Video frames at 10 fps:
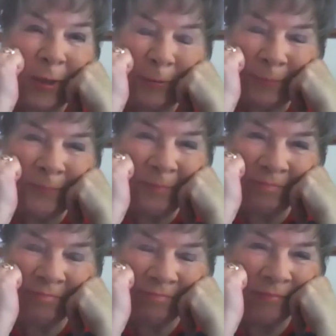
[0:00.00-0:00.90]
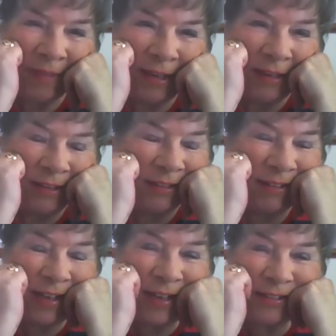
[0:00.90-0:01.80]
you.
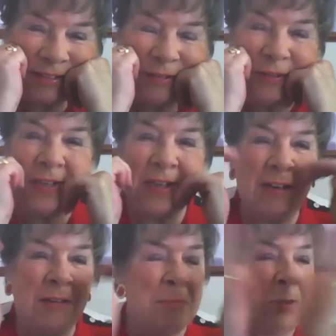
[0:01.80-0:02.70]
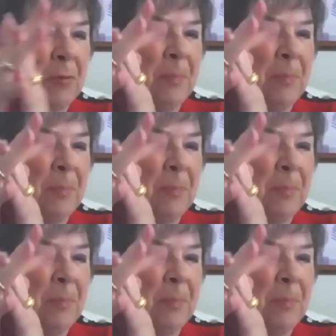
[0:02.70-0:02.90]
That's good to hear. I'm sure